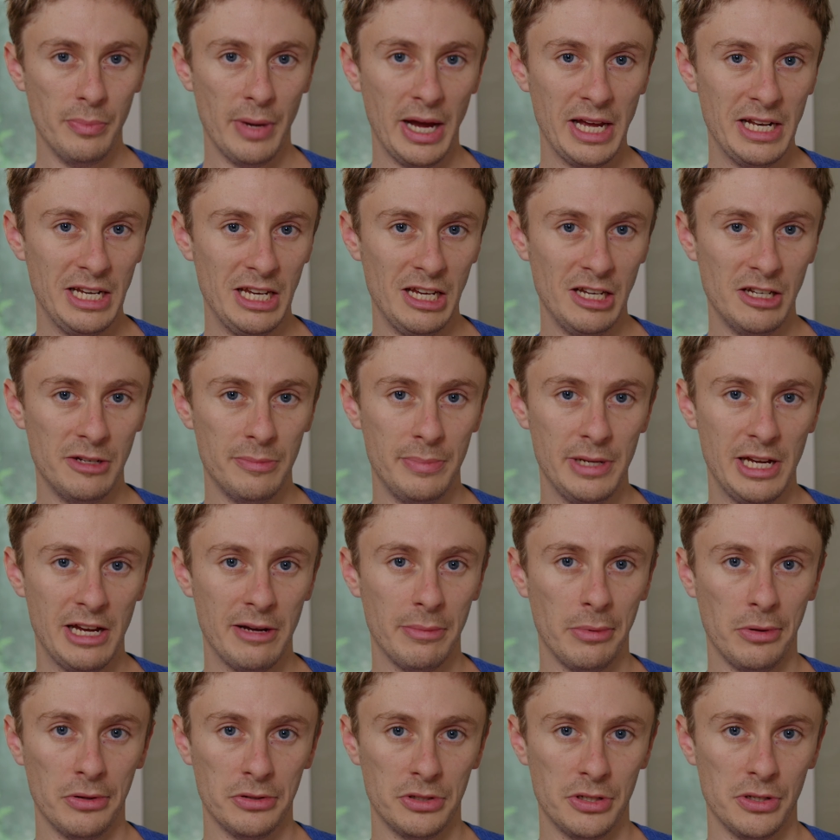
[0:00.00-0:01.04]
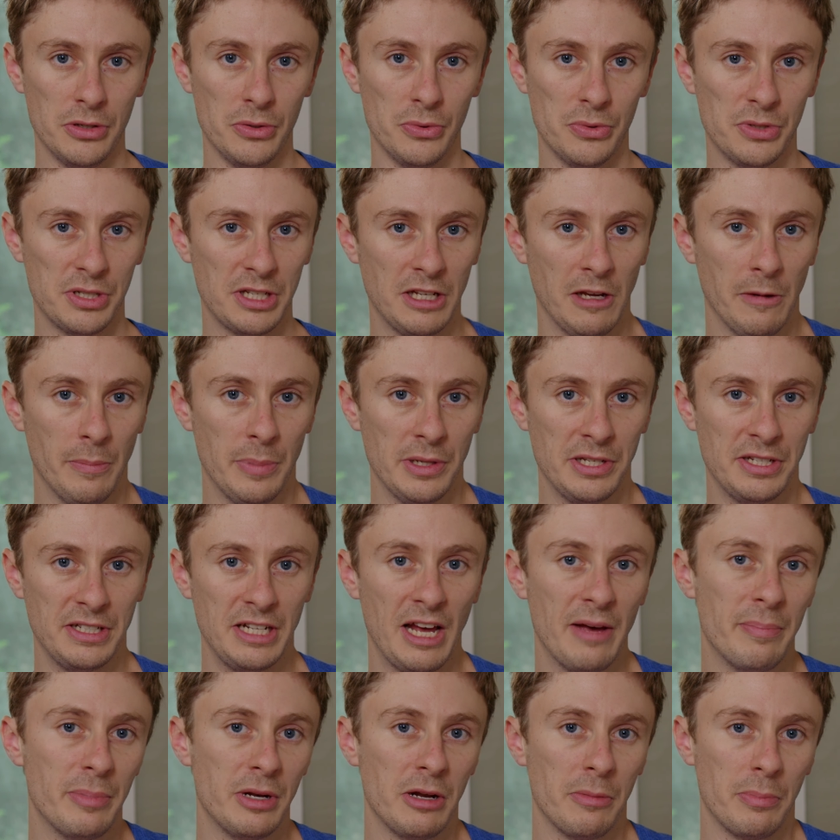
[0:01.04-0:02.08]
might need to be able to skip a
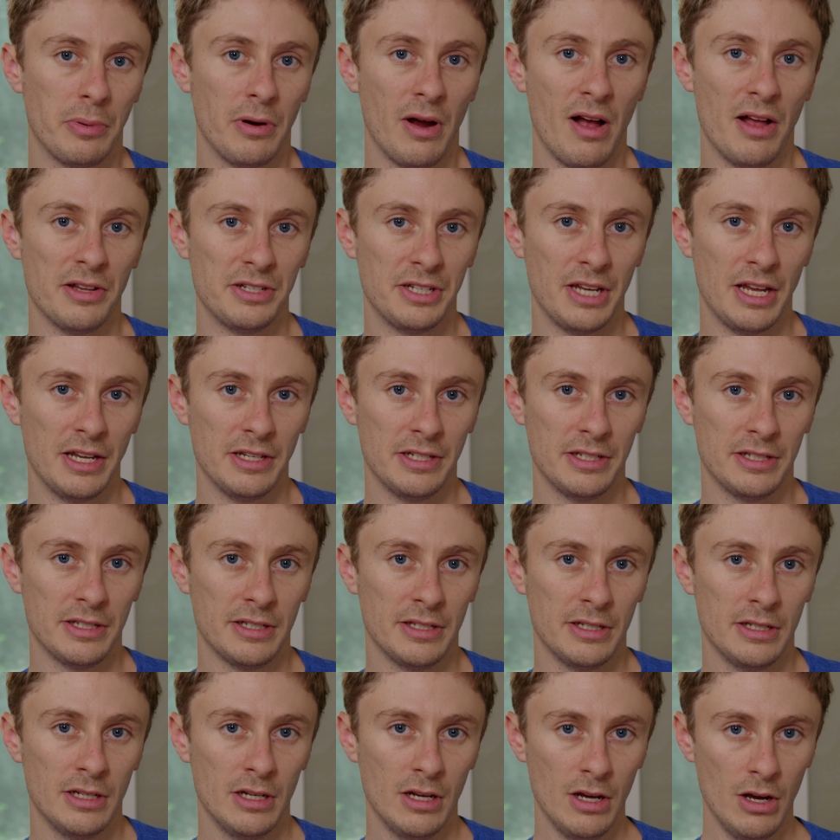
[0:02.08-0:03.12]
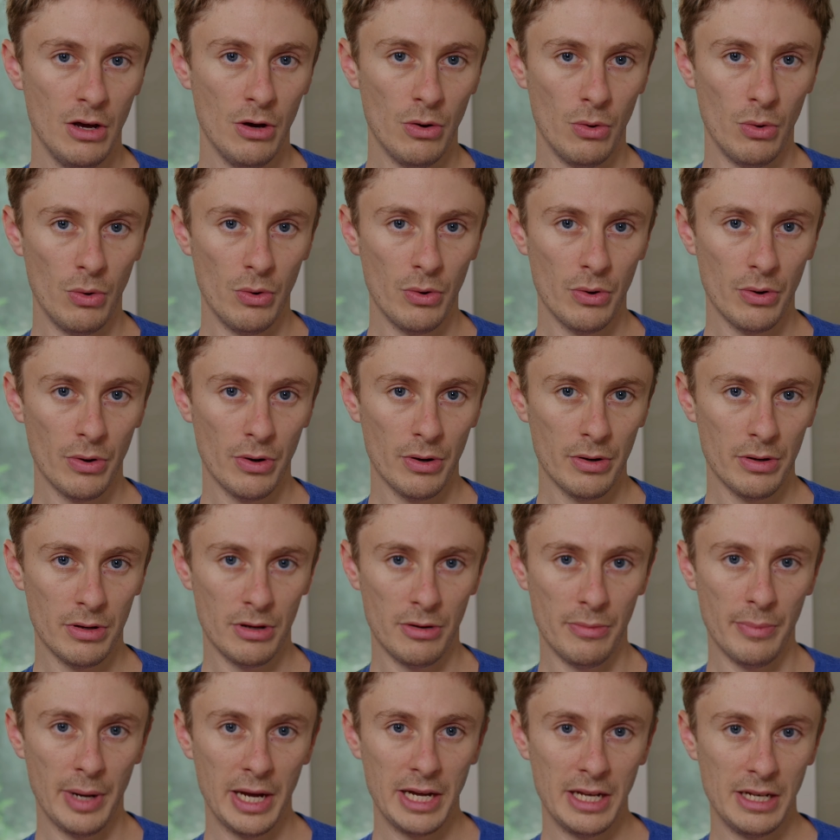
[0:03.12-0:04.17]
step in a process, or you
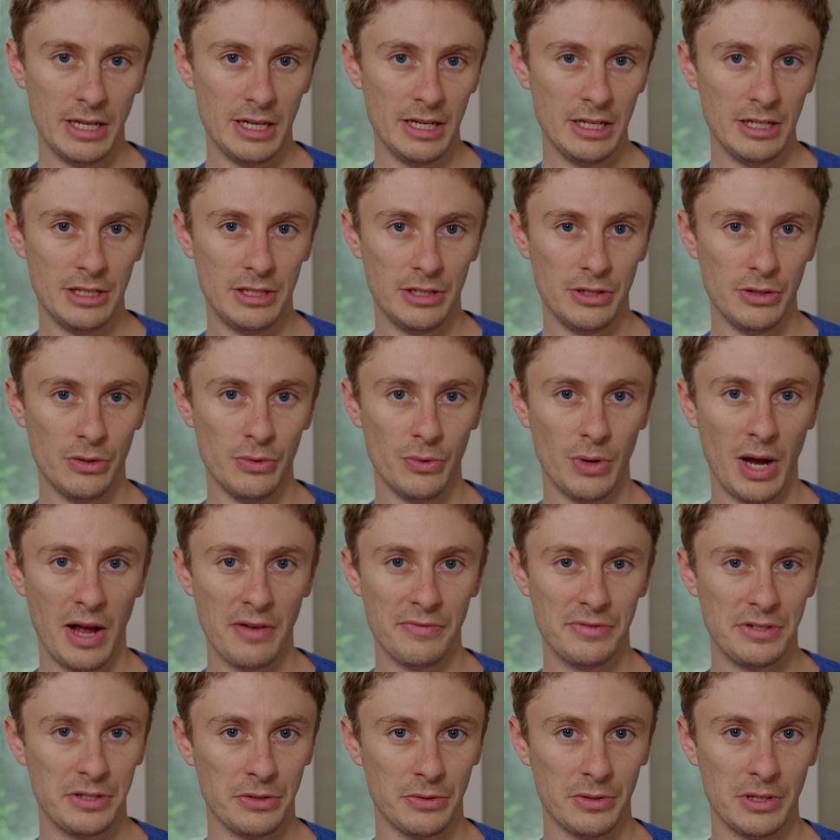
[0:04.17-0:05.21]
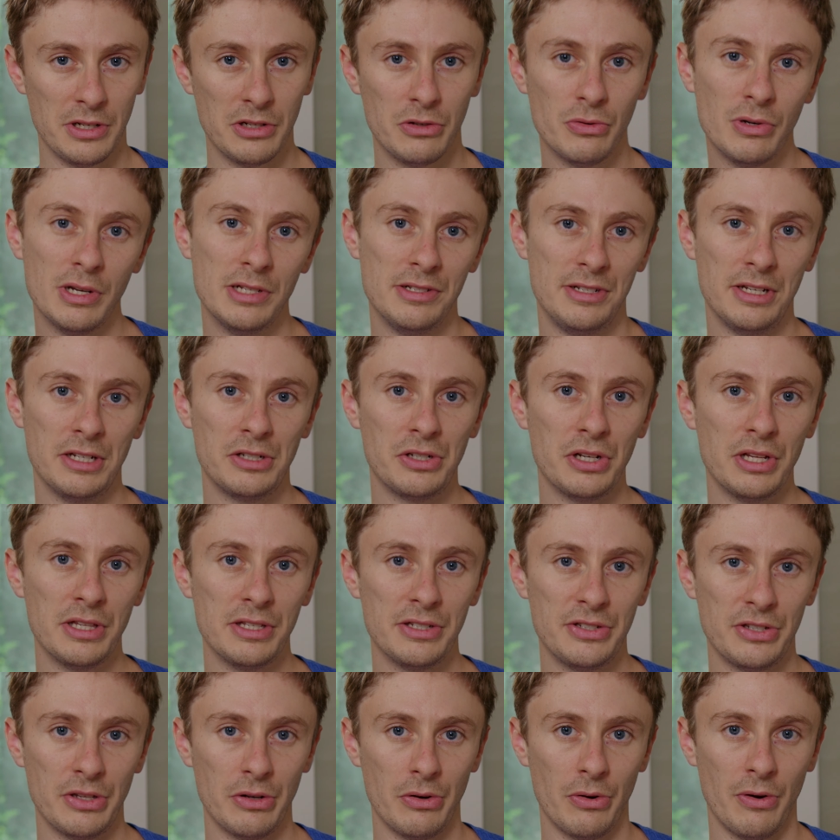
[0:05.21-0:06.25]
might need to have certain
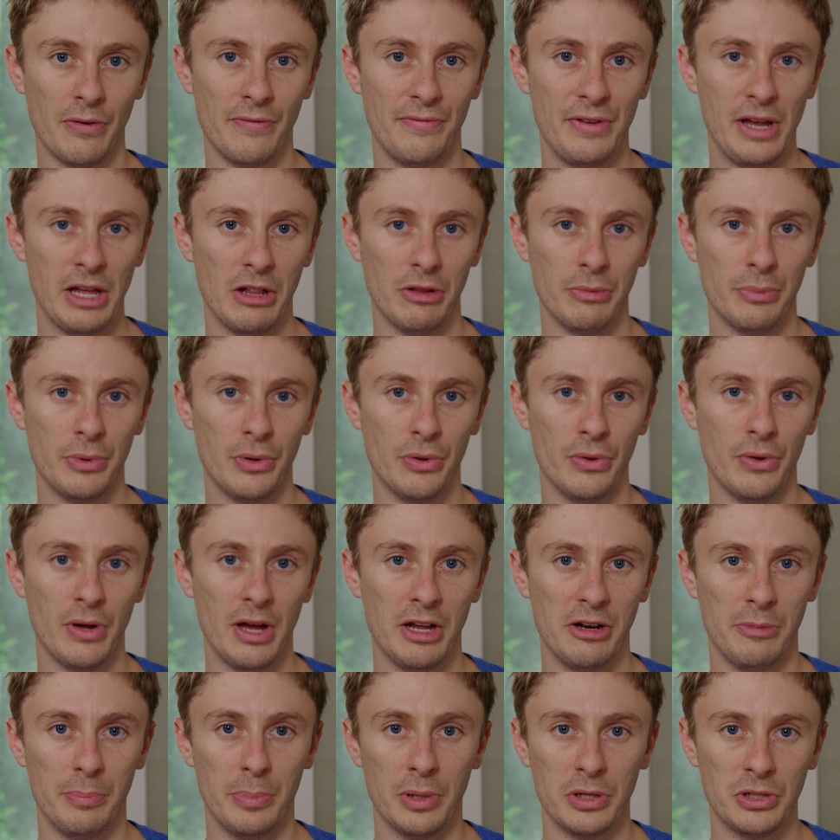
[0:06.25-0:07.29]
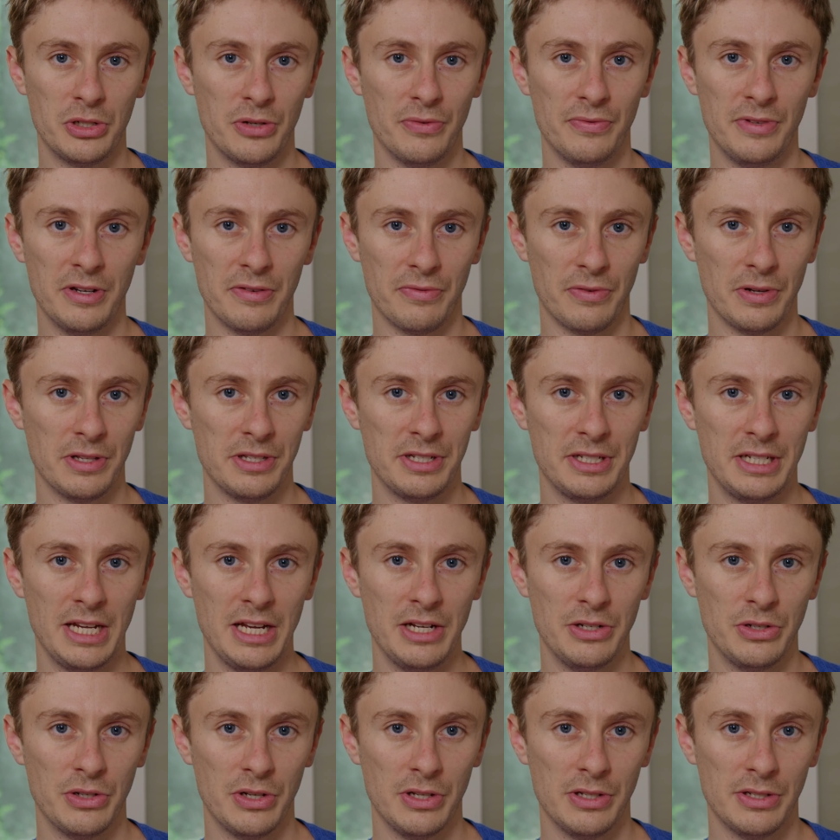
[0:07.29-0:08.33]
transitions that are available at a bunch of different
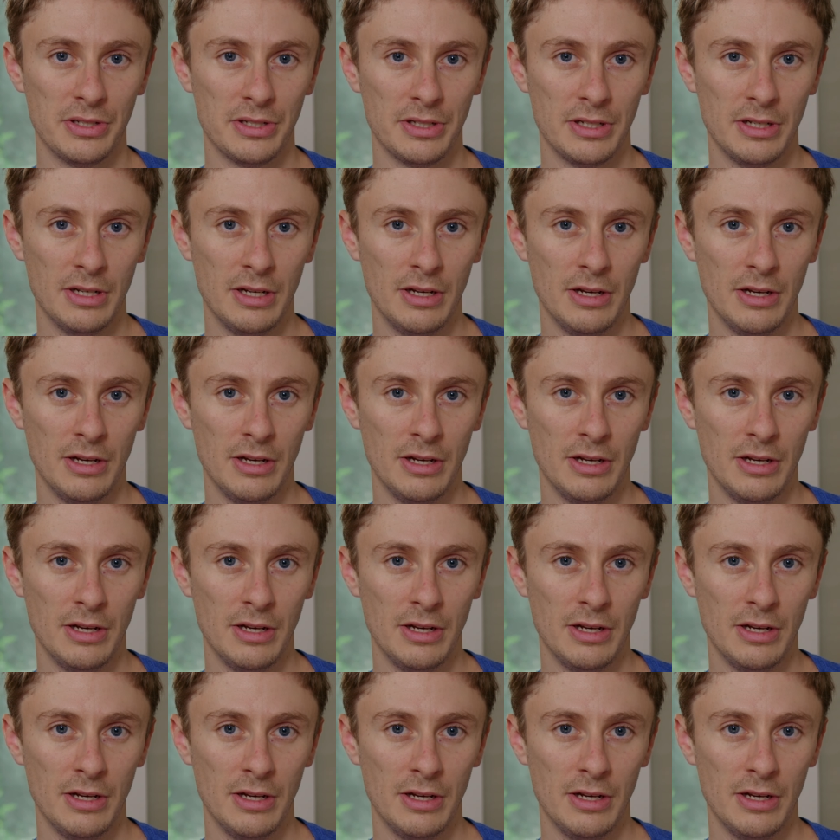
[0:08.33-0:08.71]
stages.